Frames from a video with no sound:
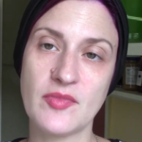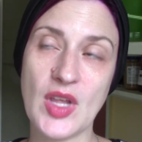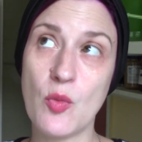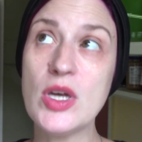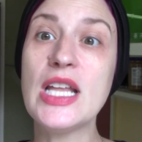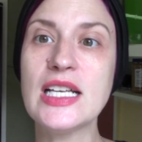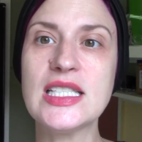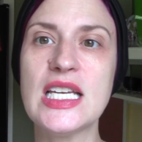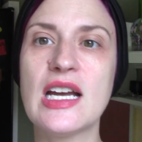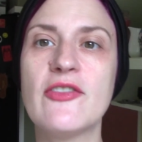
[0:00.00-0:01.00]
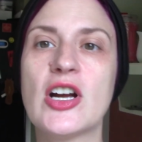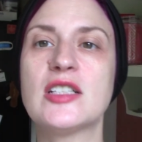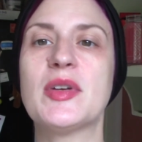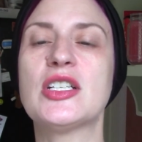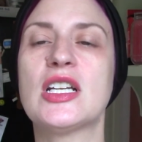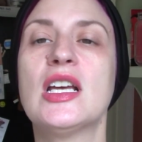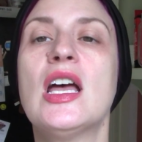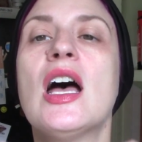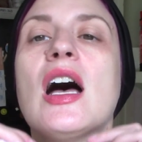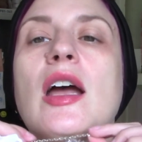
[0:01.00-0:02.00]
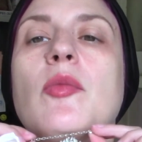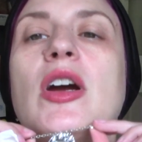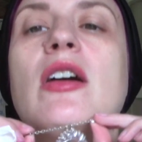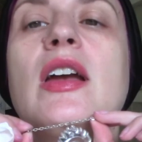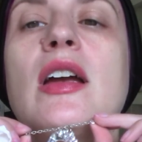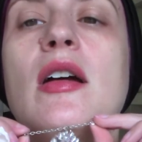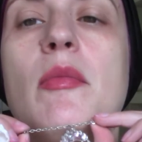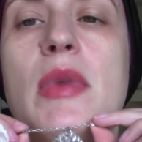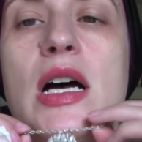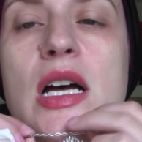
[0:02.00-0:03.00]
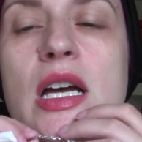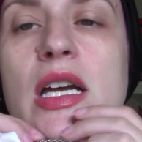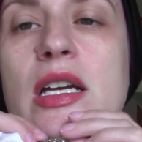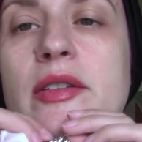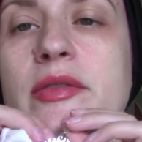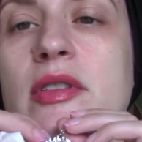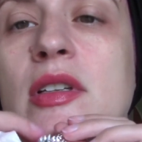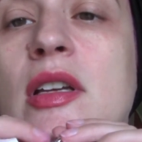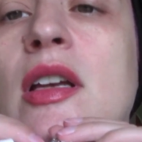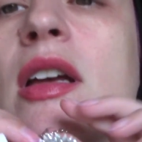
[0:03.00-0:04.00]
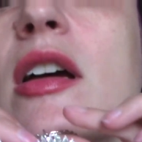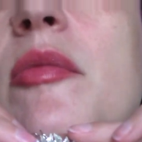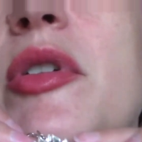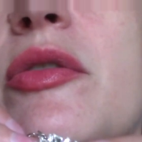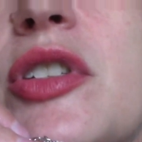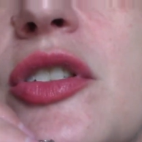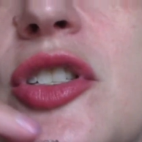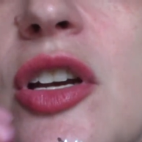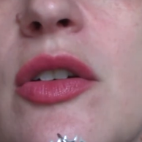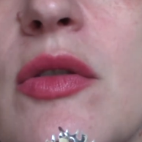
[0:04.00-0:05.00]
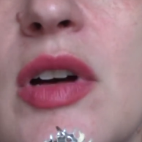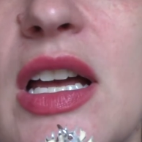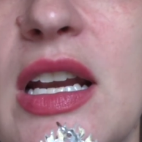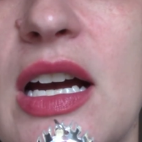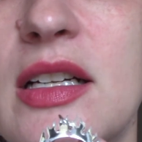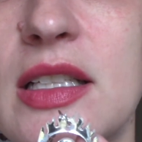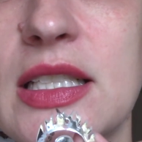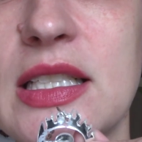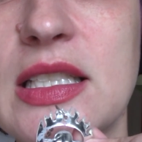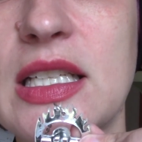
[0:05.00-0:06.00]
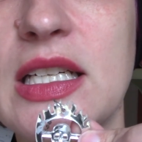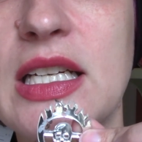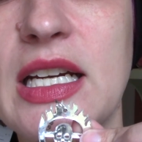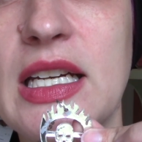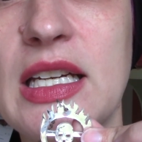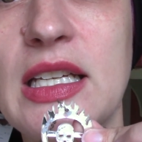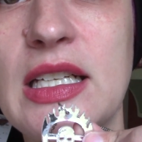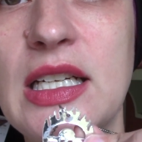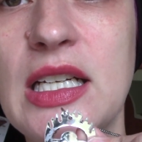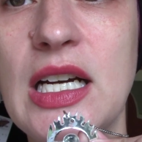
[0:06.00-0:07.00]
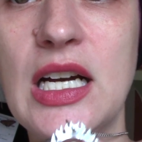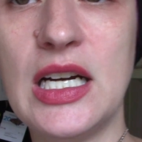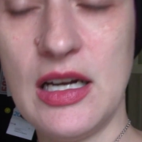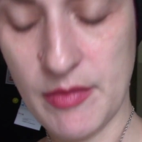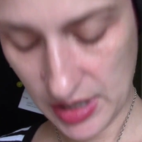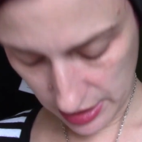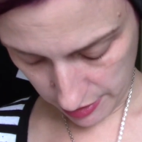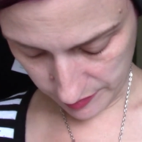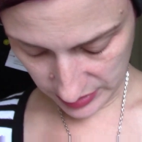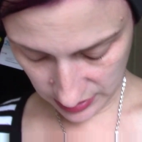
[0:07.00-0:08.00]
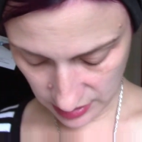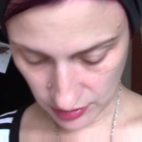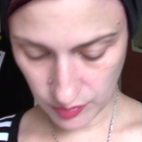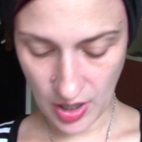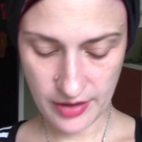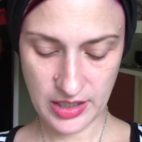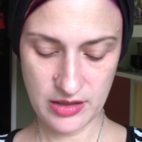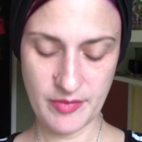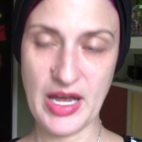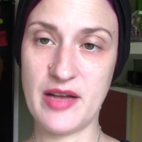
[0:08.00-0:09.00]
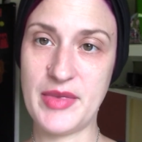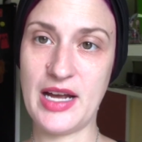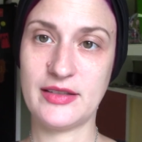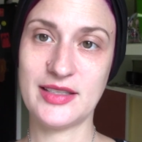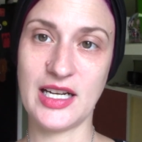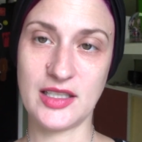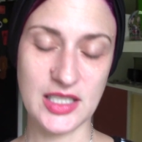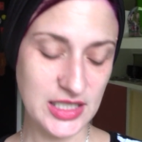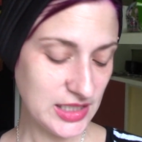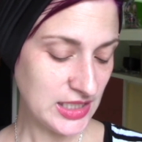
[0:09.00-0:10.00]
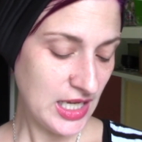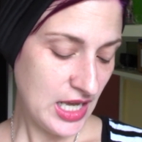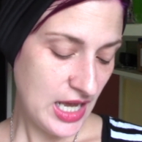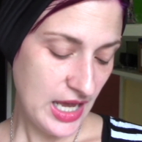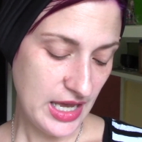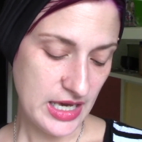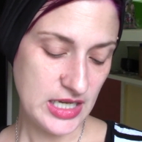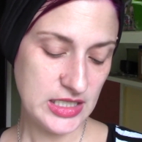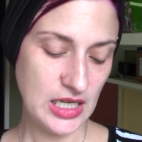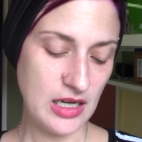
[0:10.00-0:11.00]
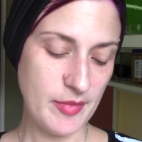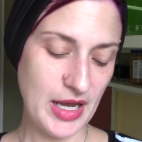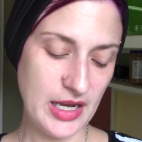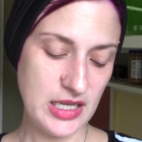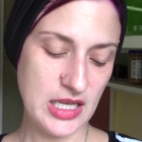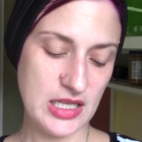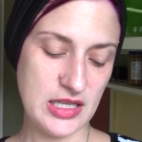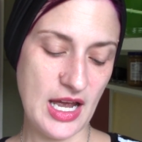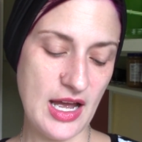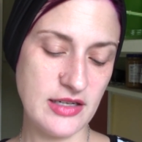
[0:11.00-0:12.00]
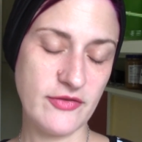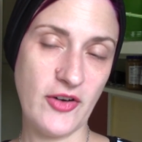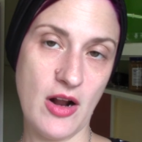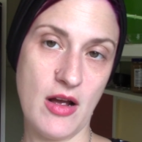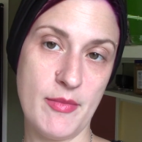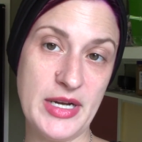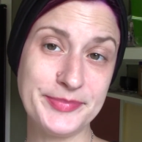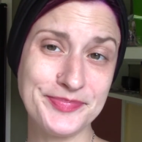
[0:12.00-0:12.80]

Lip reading: one last thing I forgot to mention, I'm wearing my Imogen Joe necklace again. I am still rocking the Mad Max necklace, and I get that from